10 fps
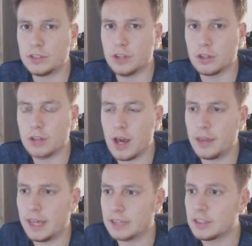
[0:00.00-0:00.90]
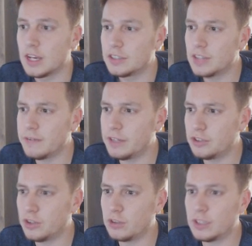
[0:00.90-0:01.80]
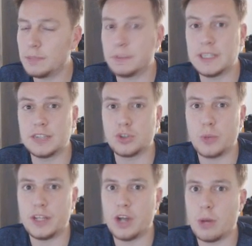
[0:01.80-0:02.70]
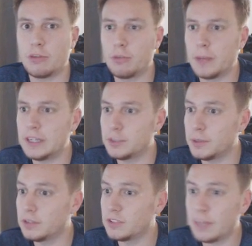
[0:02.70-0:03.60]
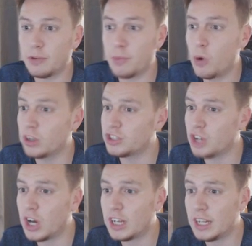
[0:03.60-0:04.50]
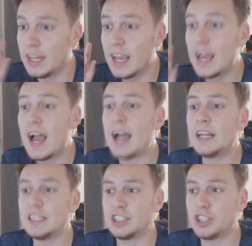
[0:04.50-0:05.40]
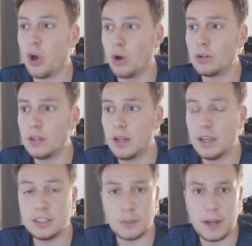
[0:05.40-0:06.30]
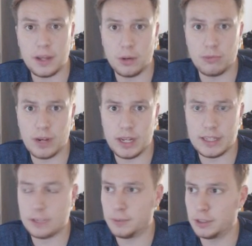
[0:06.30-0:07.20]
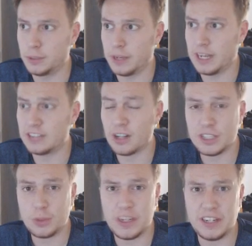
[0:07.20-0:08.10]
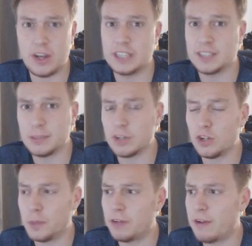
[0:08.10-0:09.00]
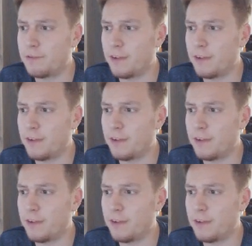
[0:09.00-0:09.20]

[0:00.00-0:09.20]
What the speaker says: which looks like this. Stephen Nzonzi, potential Wanyama replacement, same as Morgan Schneiderlin. Alex Song is a player that I'm really desperate to bring in. He's only 29, seems like he's been